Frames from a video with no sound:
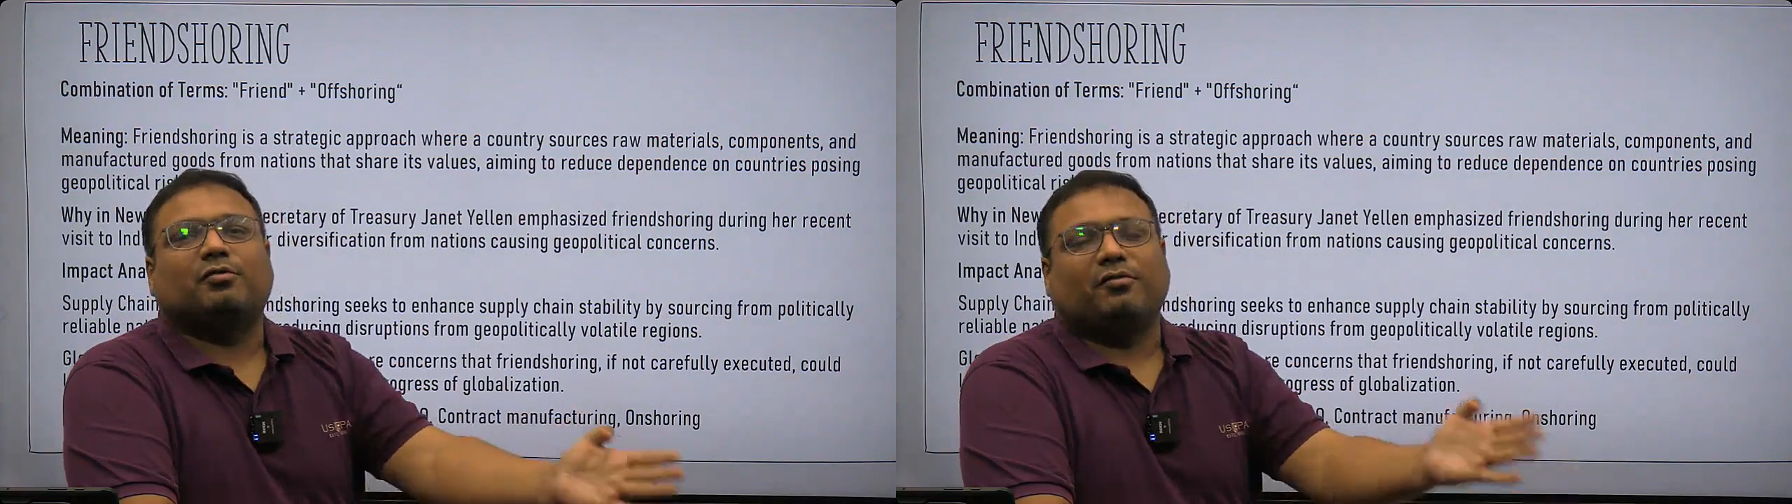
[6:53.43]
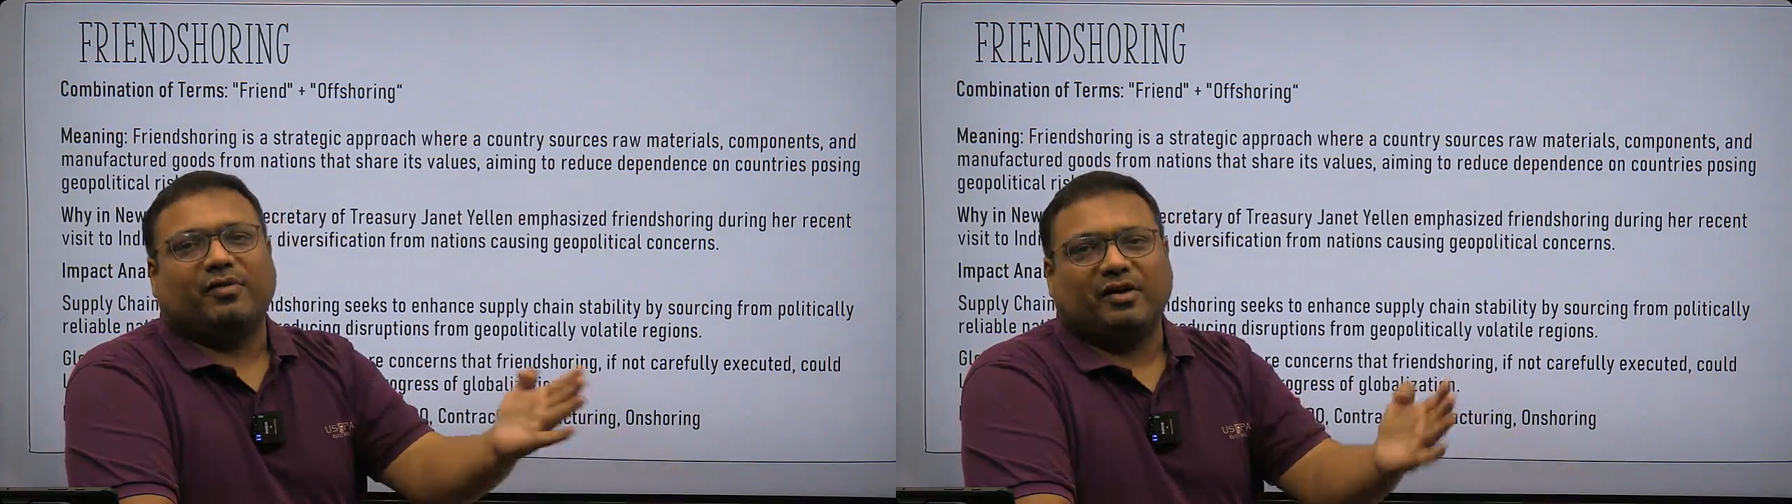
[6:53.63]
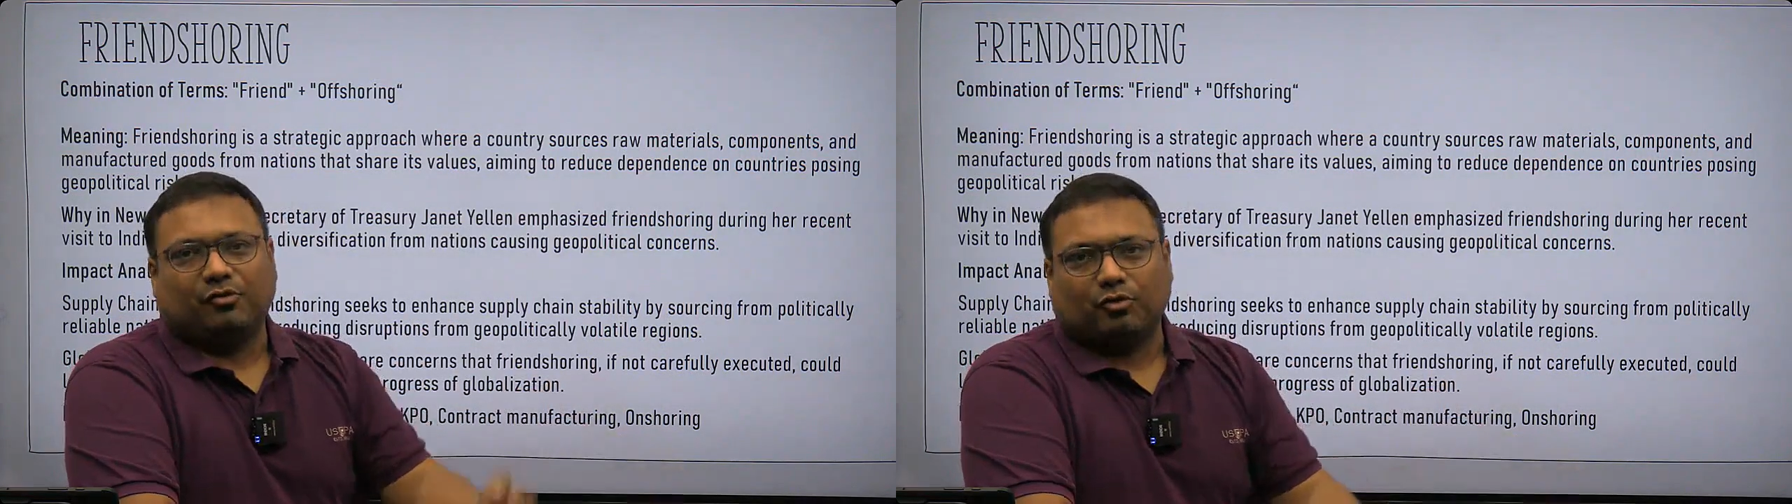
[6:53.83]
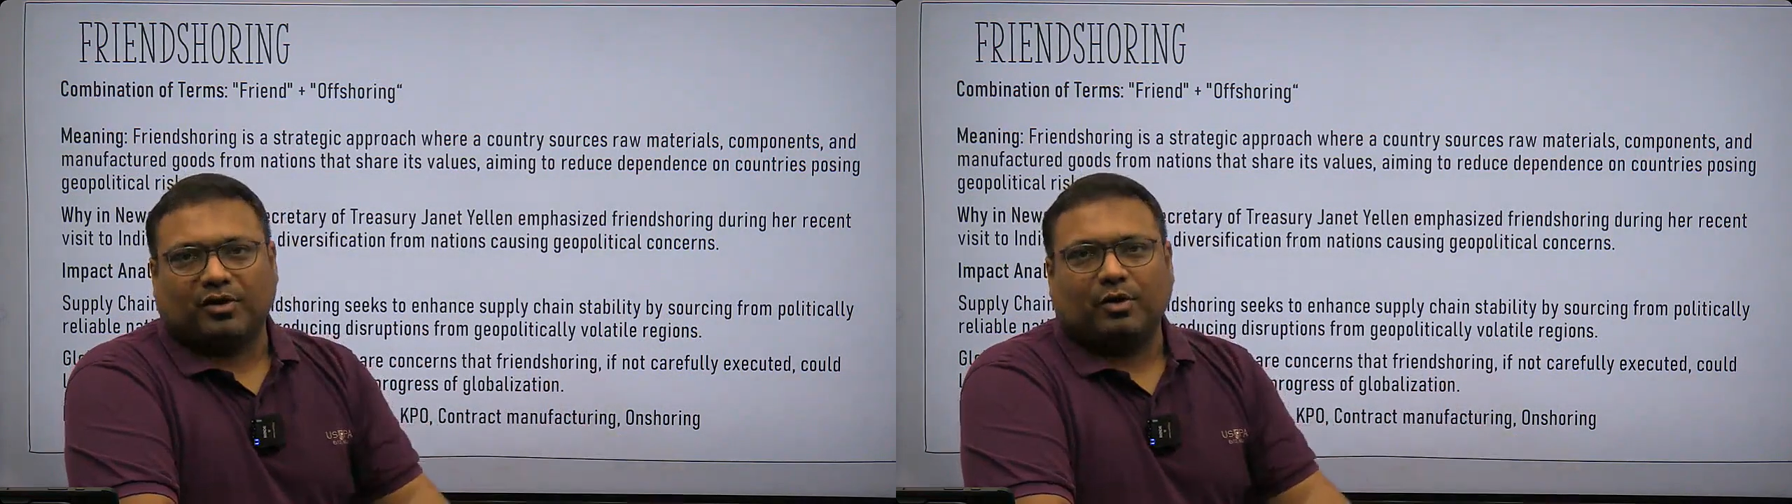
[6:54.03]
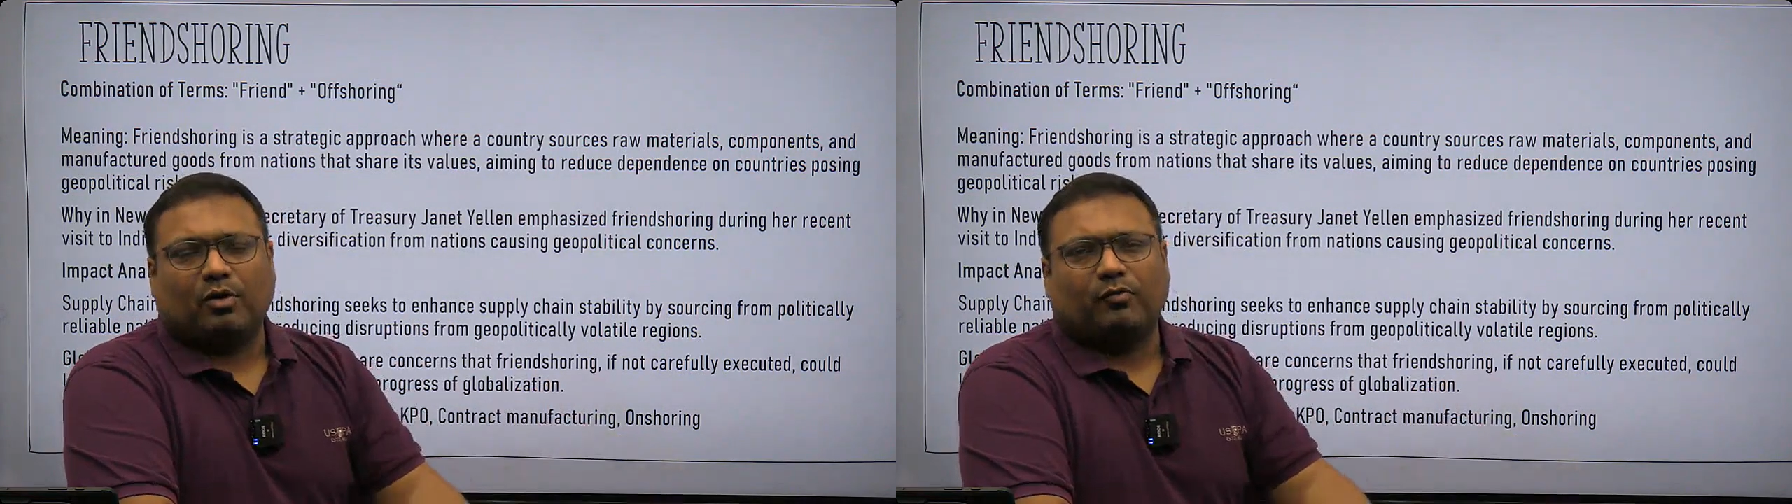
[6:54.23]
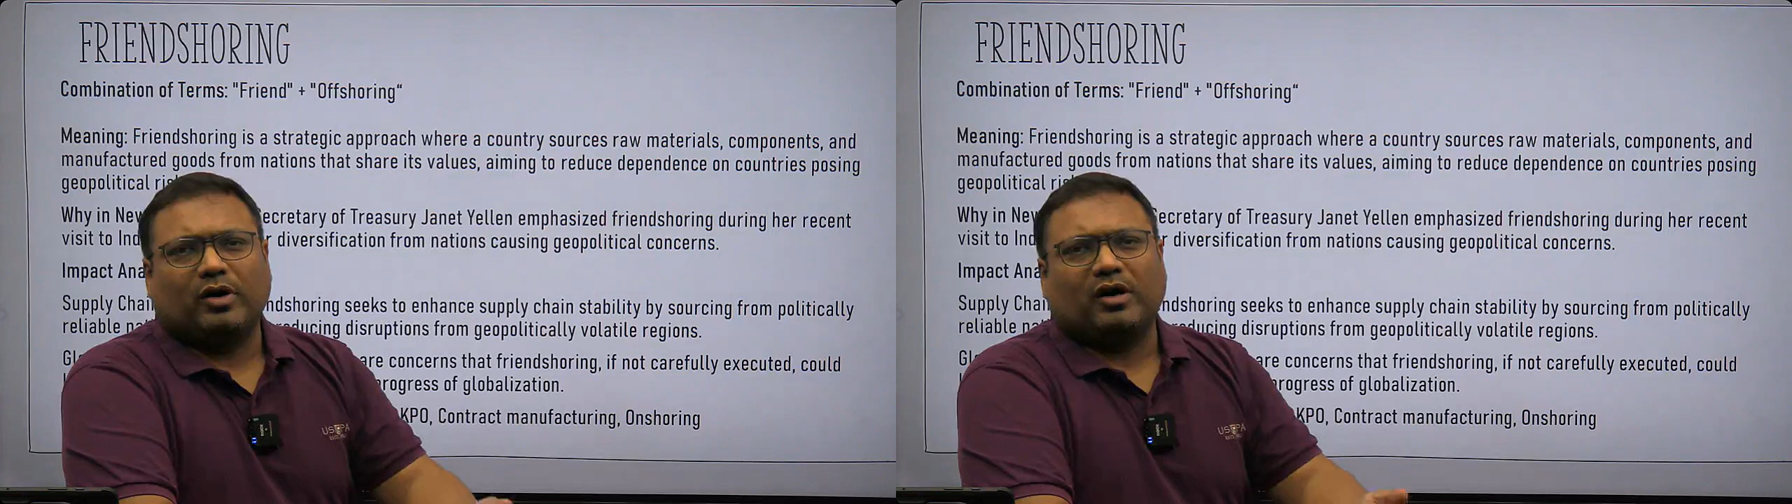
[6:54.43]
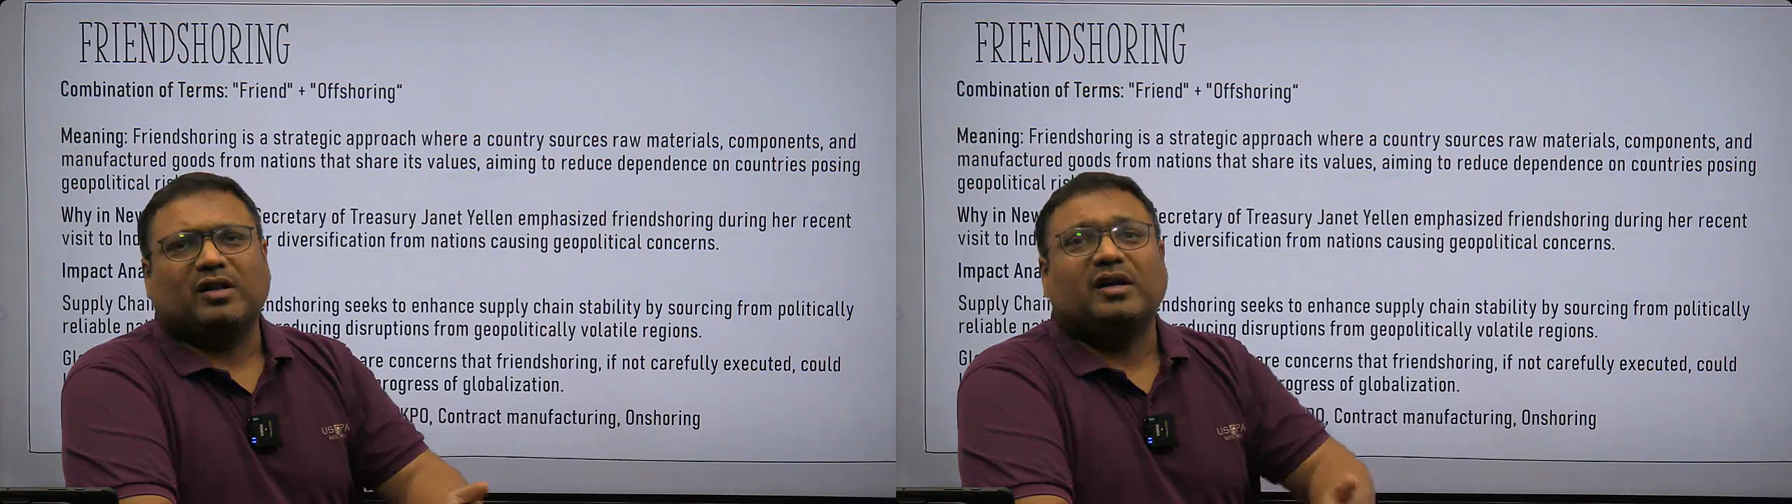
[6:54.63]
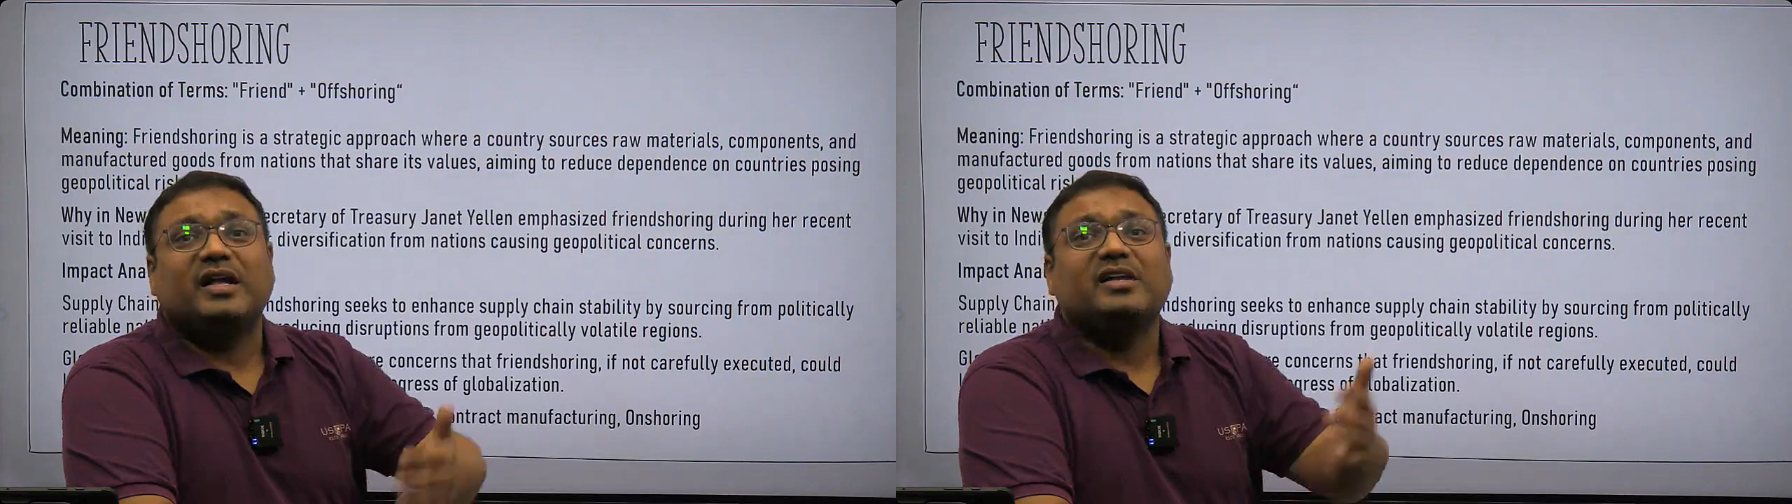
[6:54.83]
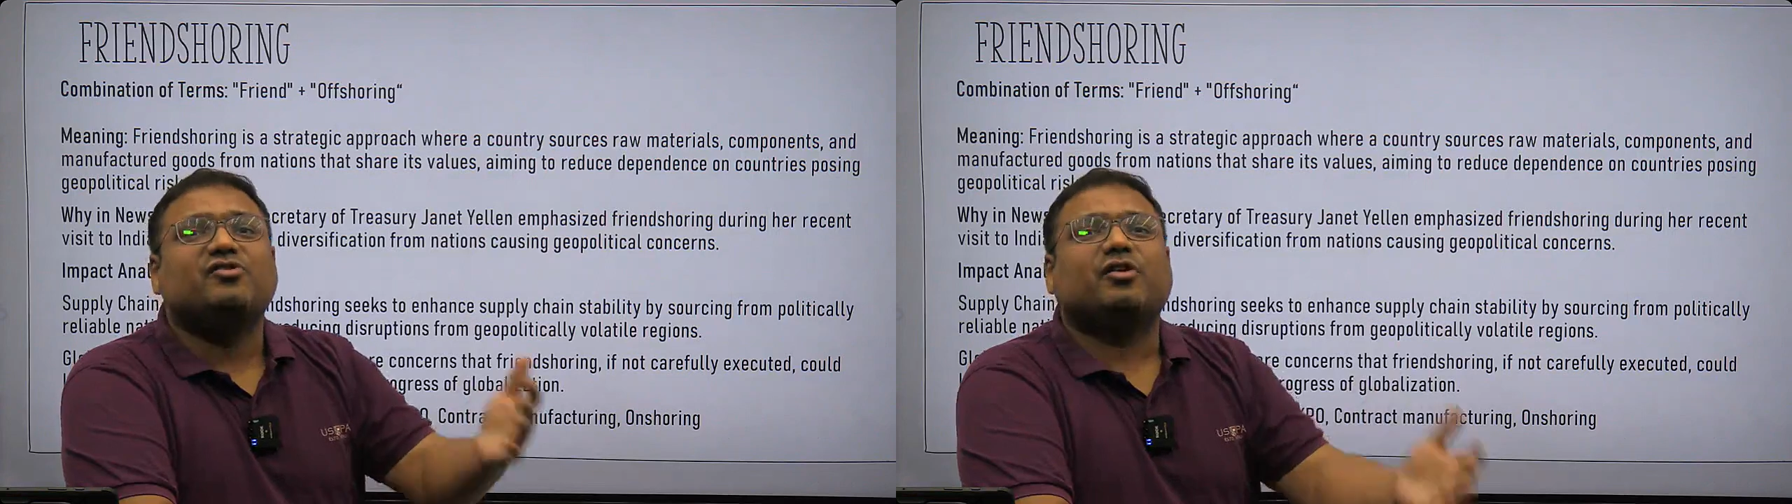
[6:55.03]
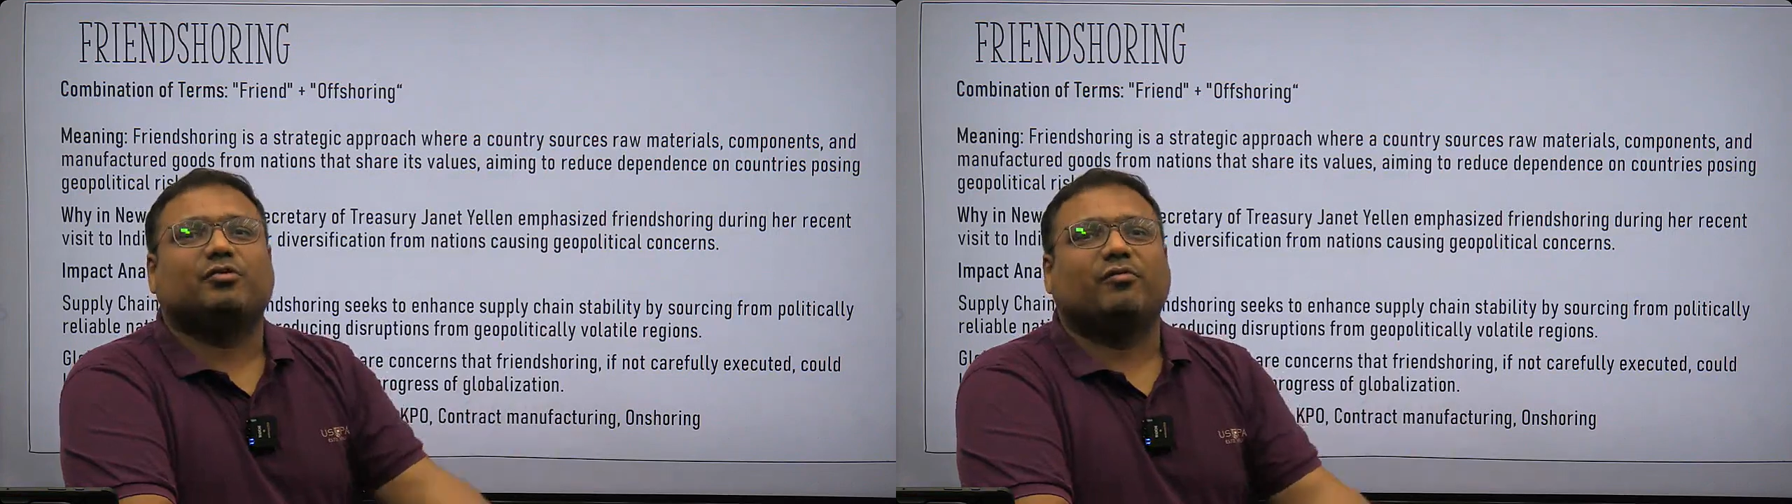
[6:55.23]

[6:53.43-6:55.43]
friendshoring or what are the dangers of